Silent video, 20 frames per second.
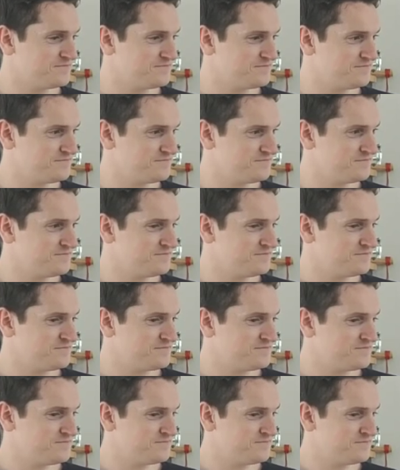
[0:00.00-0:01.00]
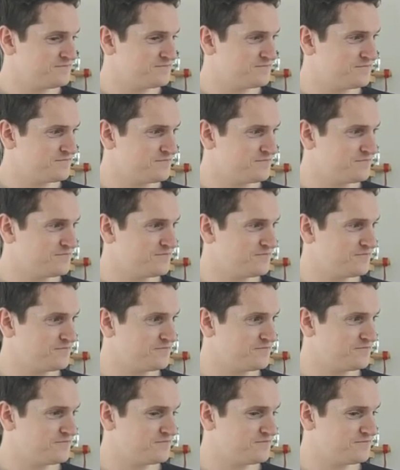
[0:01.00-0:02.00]

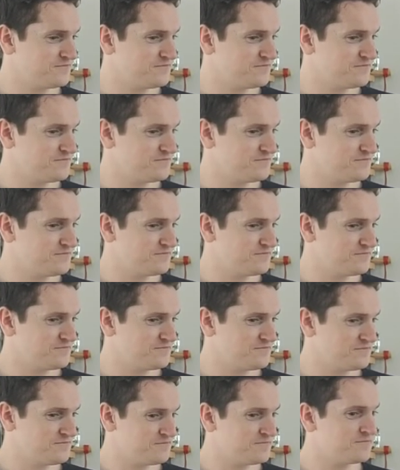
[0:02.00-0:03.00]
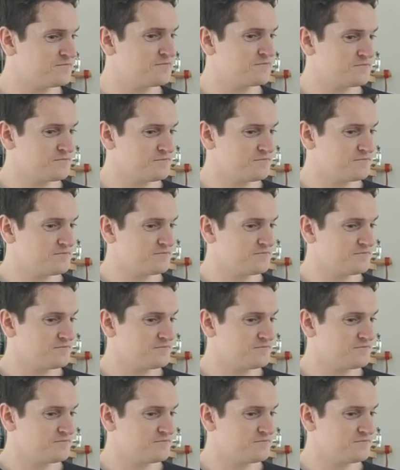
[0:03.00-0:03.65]
No words are spoken by the person on screen.